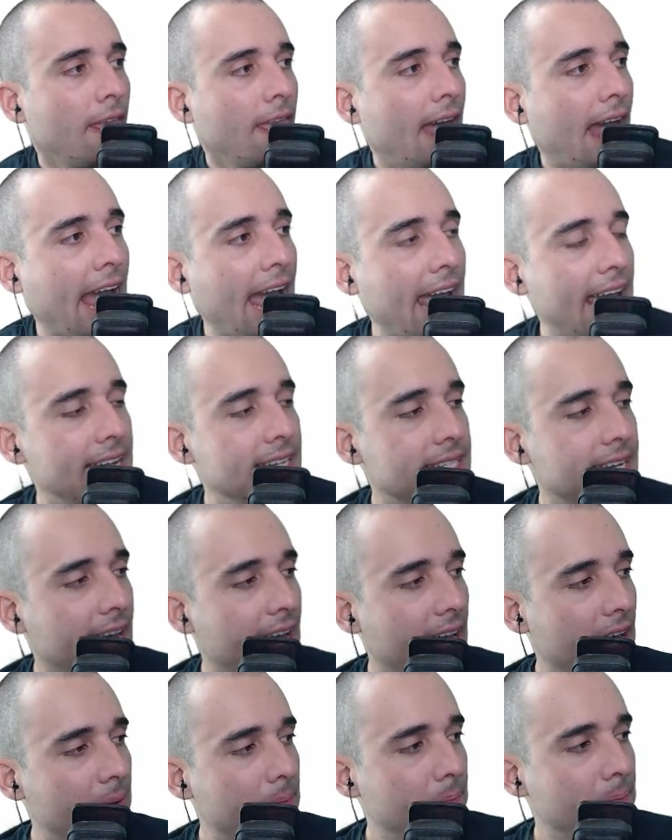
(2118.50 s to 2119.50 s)
And
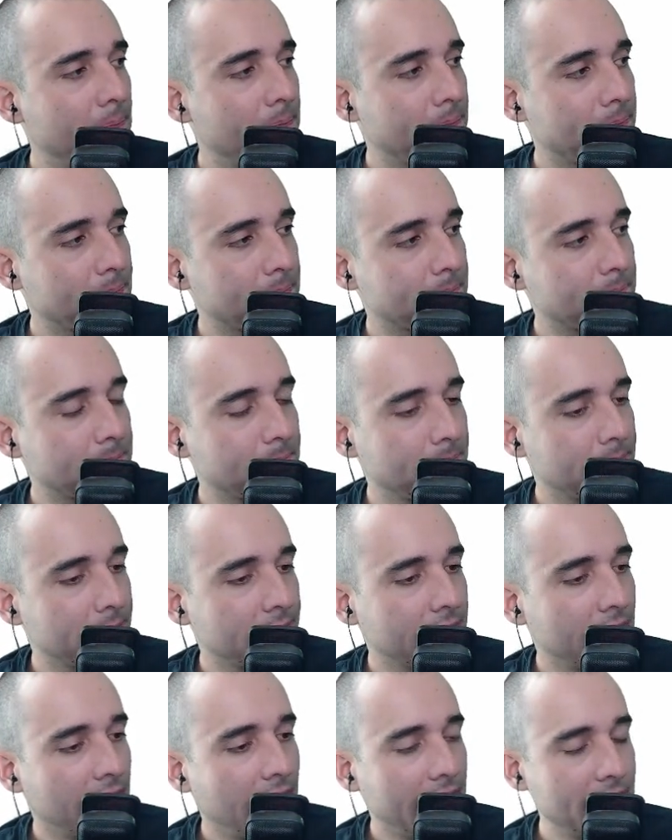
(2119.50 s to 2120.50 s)

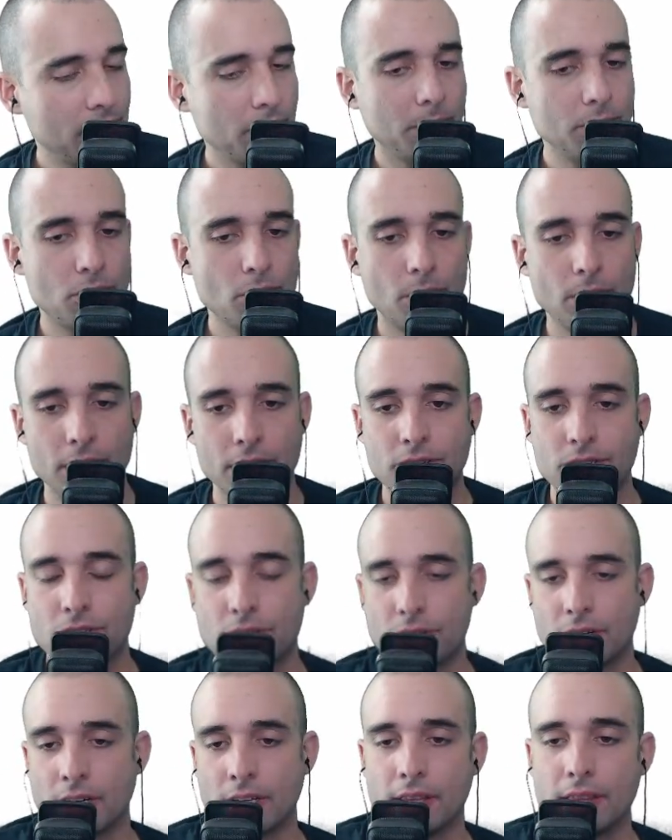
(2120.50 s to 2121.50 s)
I told
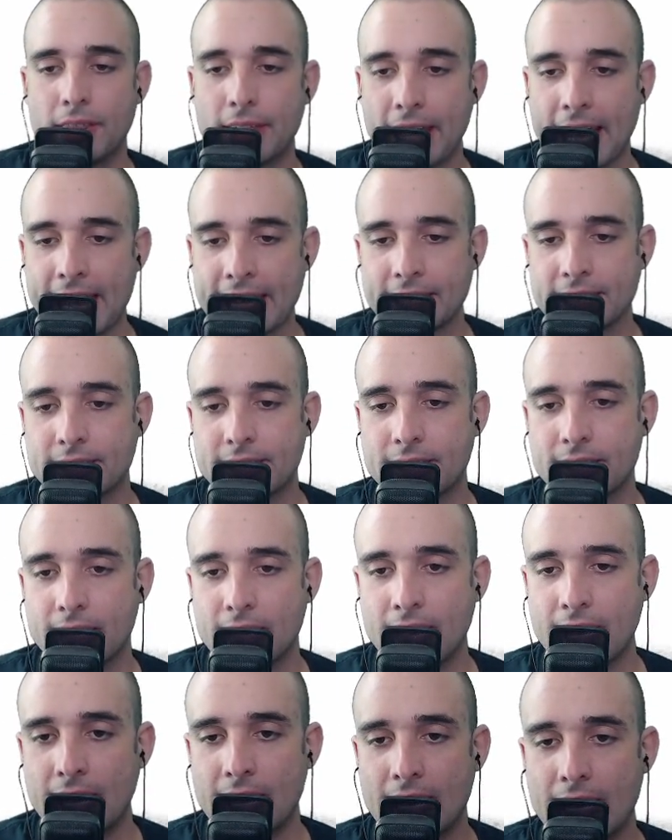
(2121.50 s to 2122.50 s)
George that
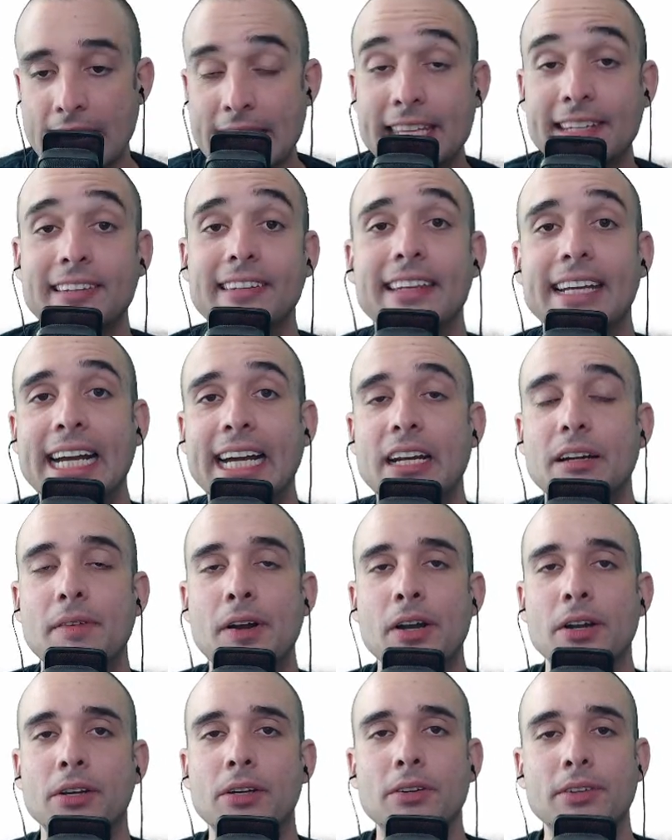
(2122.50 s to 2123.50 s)
this is the kind of
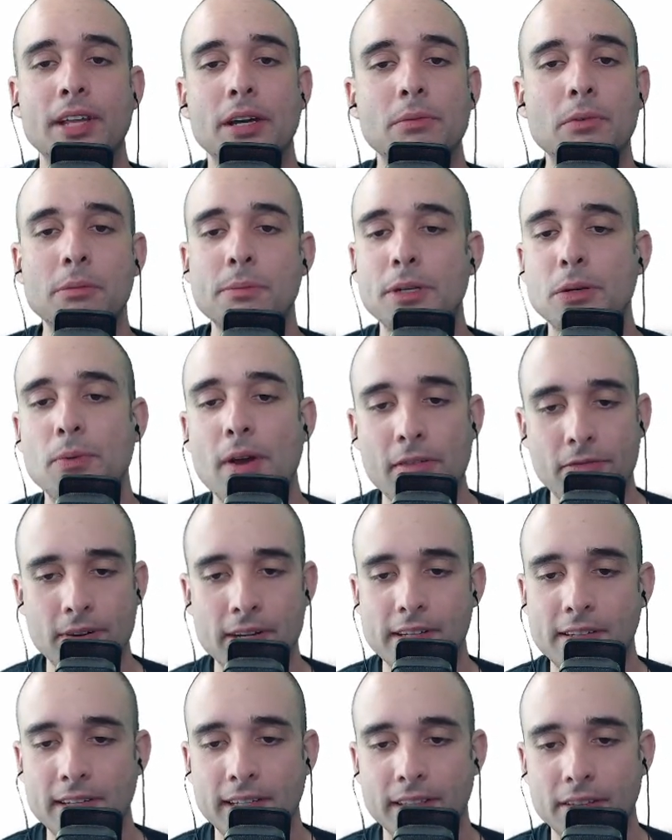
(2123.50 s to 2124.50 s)
article that we'll be
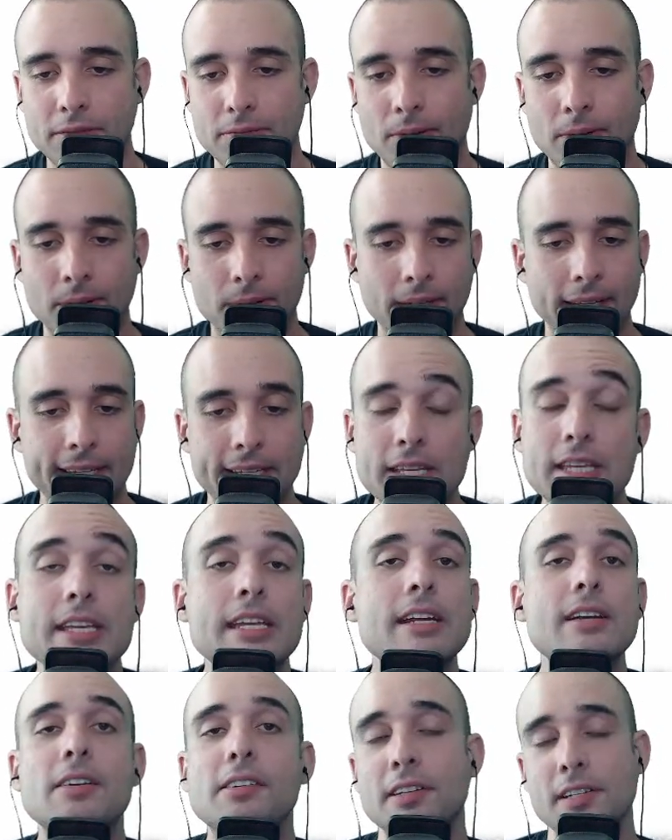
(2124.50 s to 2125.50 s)
referencing for like
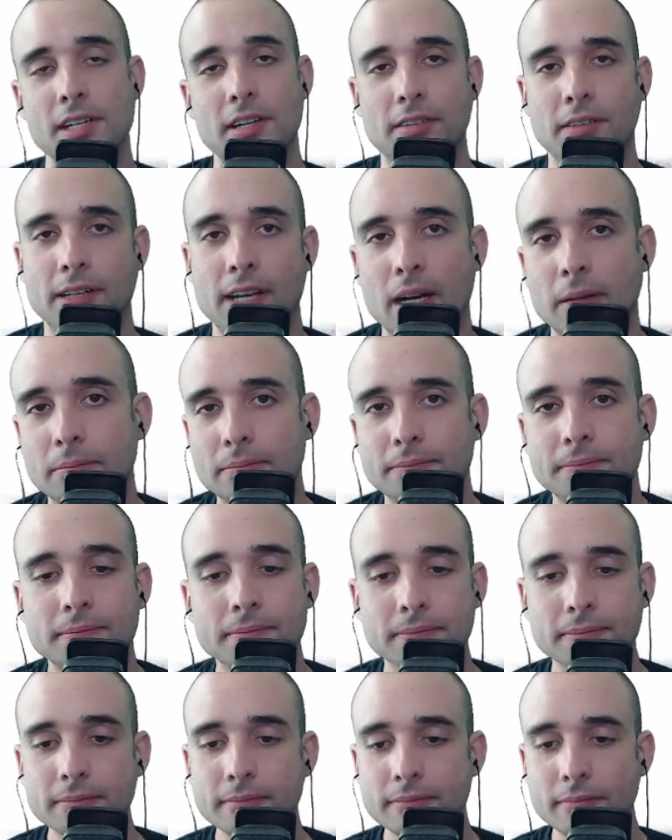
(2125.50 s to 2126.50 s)
years and years to come,
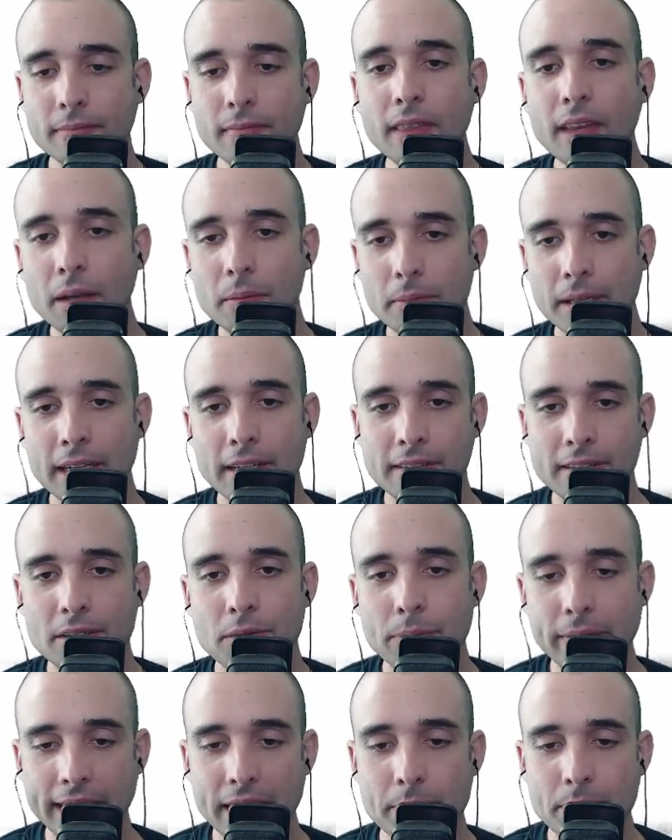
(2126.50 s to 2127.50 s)
because he
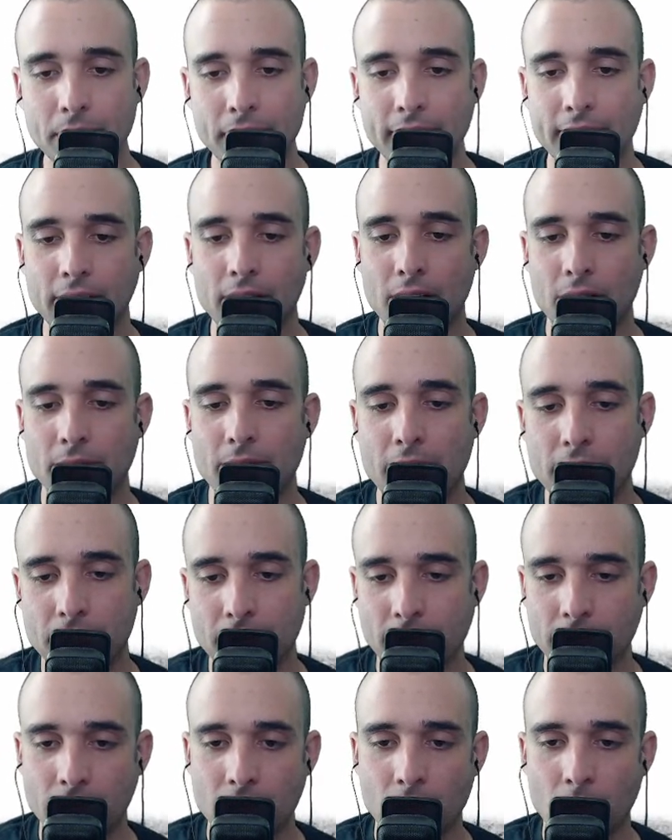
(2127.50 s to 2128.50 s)
really put in a lot of effort
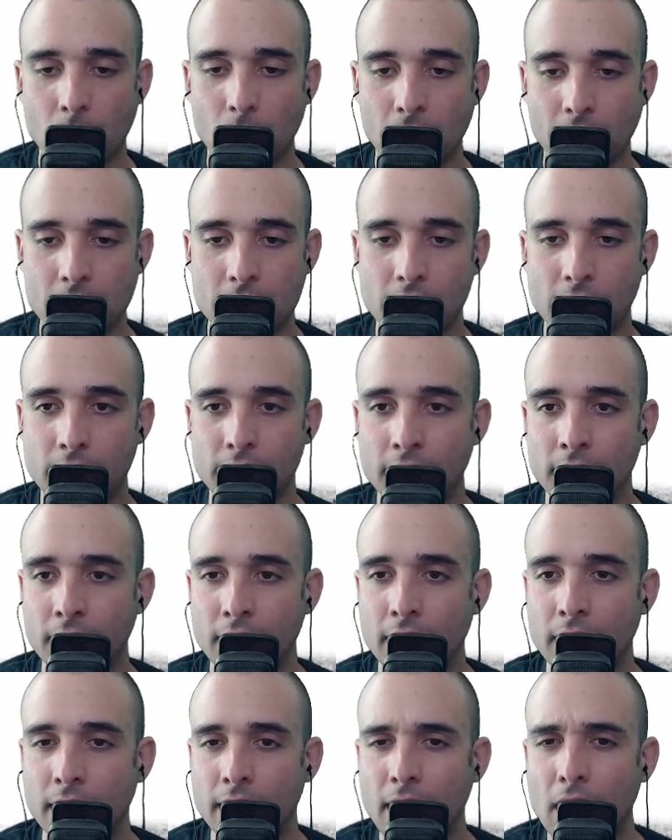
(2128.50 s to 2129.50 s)
and a lot of work here.
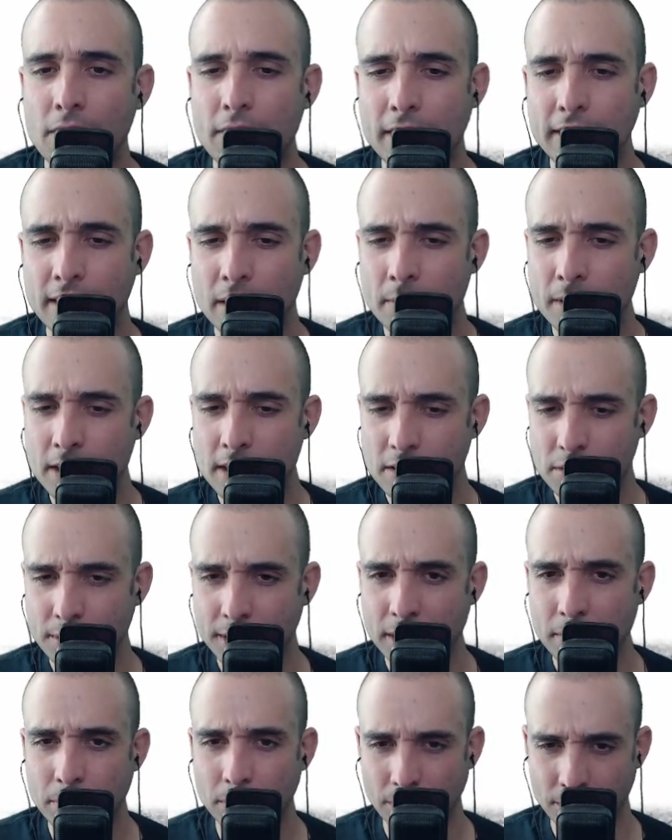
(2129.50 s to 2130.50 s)
Are these images
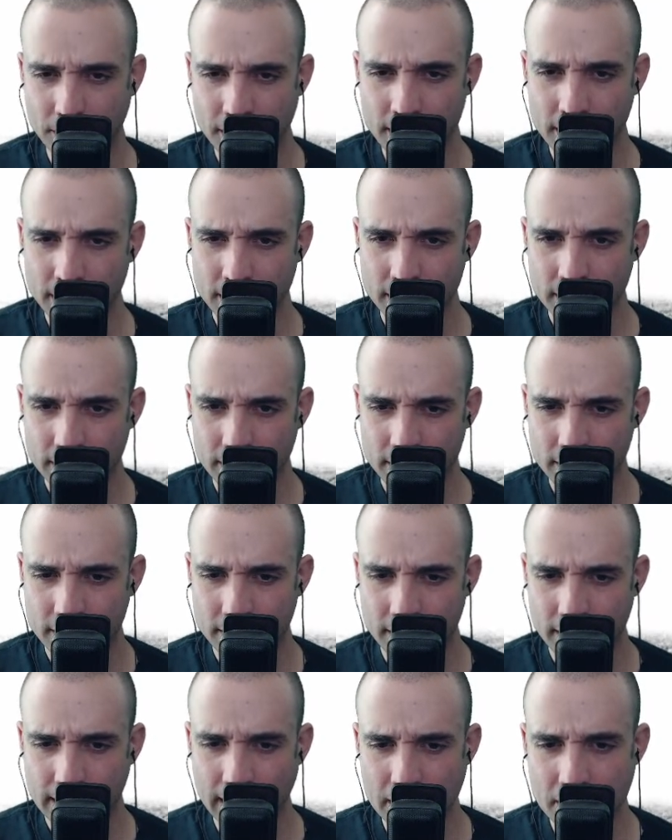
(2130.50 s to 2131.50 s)
really blurry?
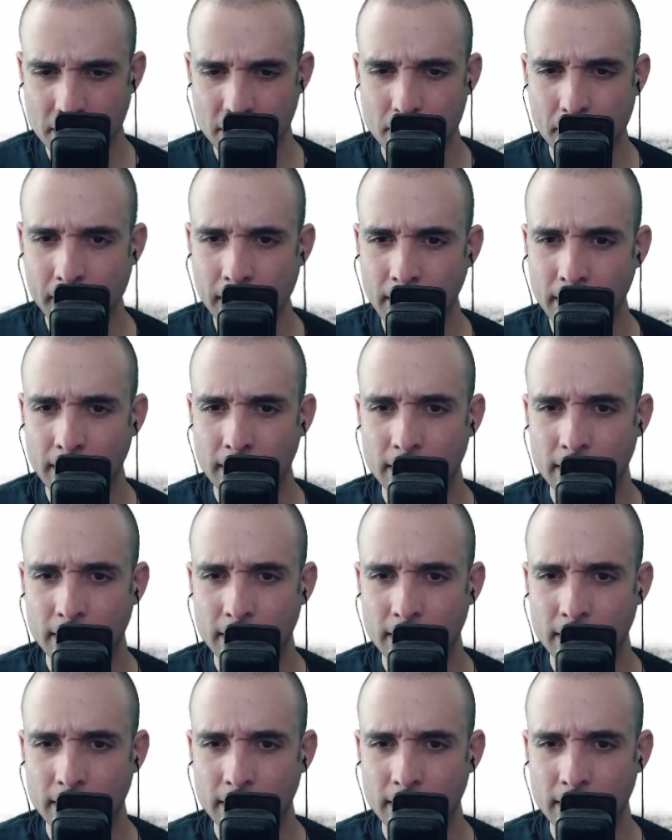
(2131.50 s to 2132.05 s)
Is that just me?